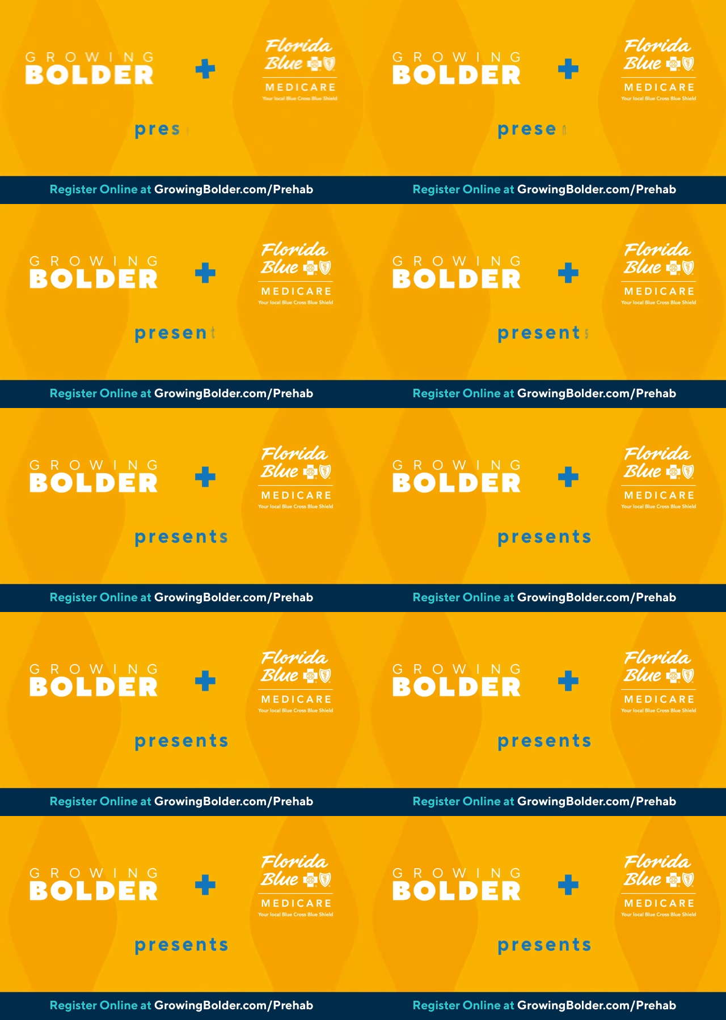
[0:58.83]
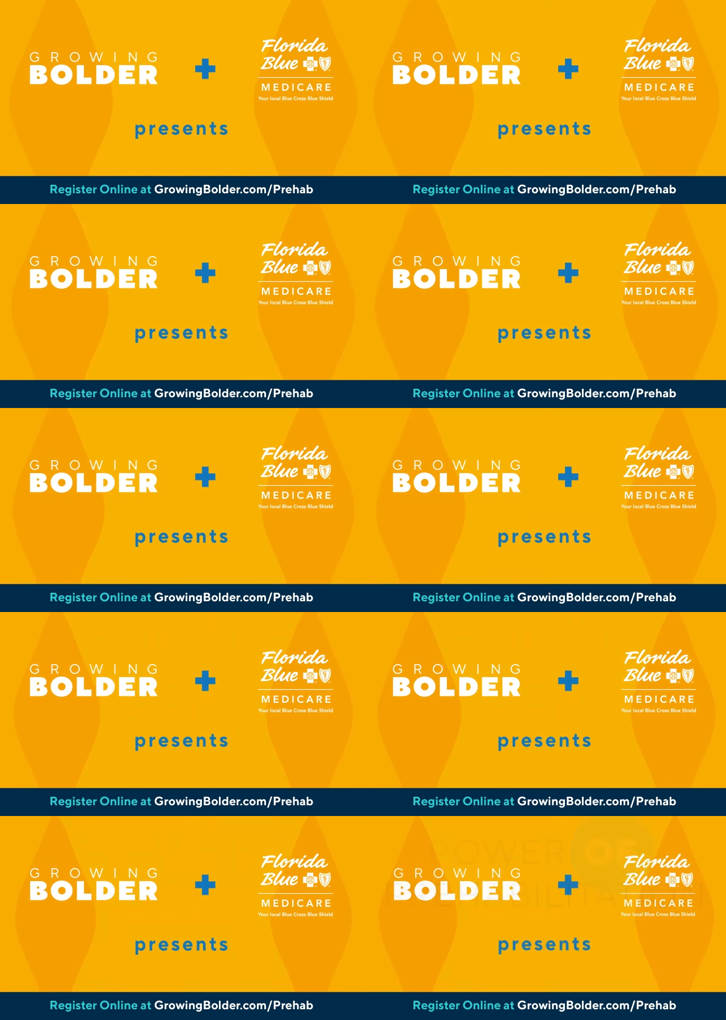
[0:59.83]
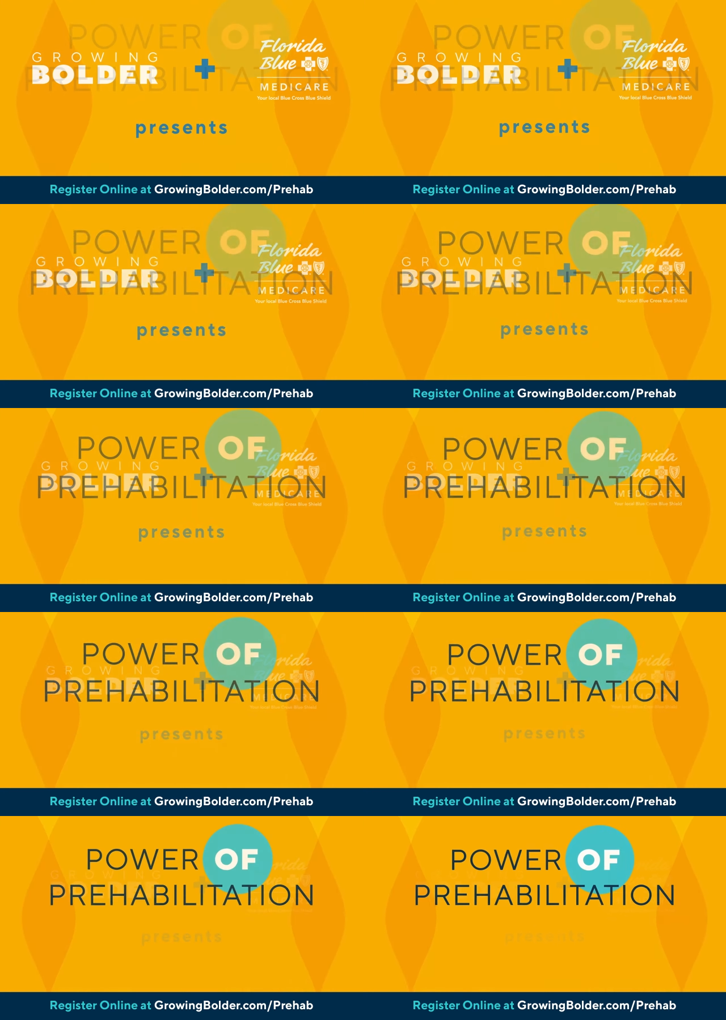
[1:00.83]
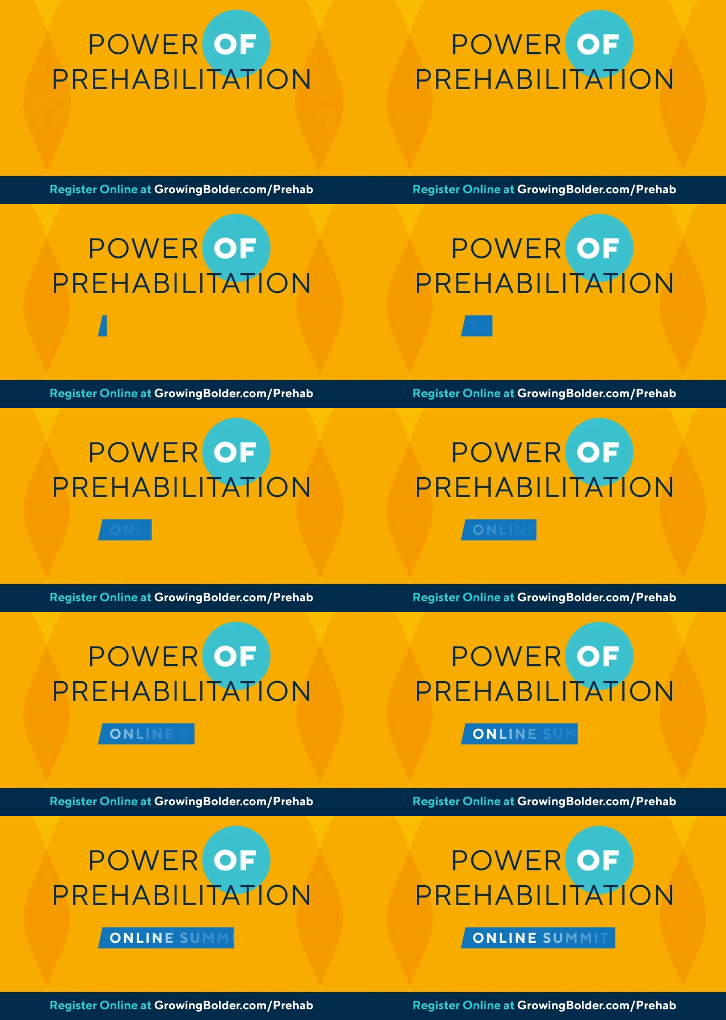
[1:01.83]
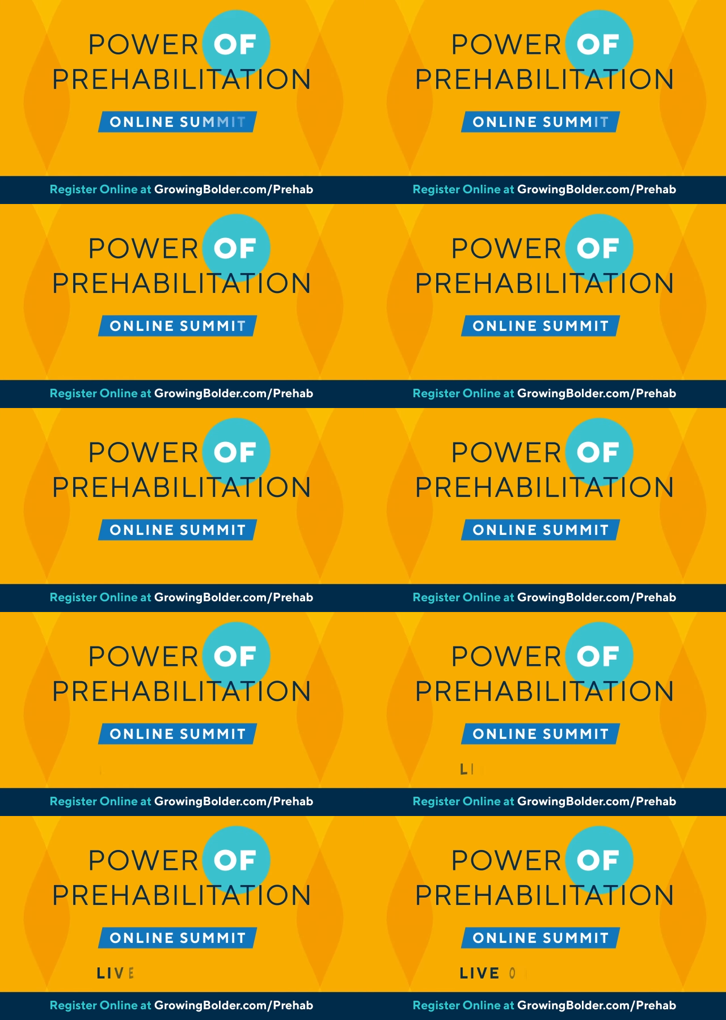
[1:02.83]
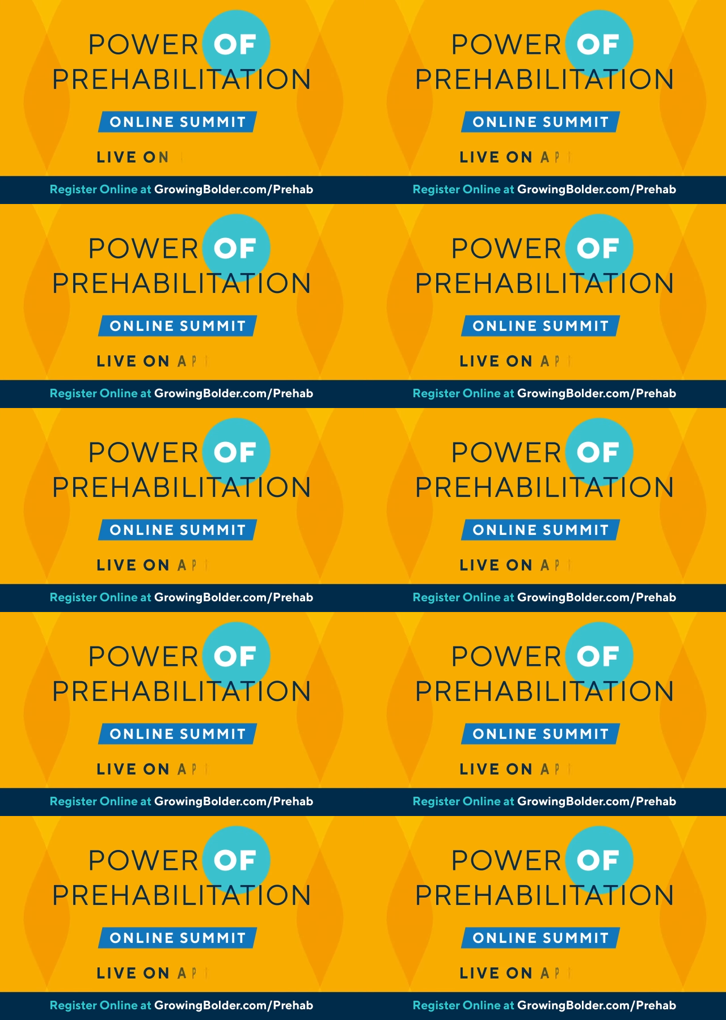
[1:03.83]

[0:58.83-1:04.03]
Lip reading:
[unreadable: no face in view]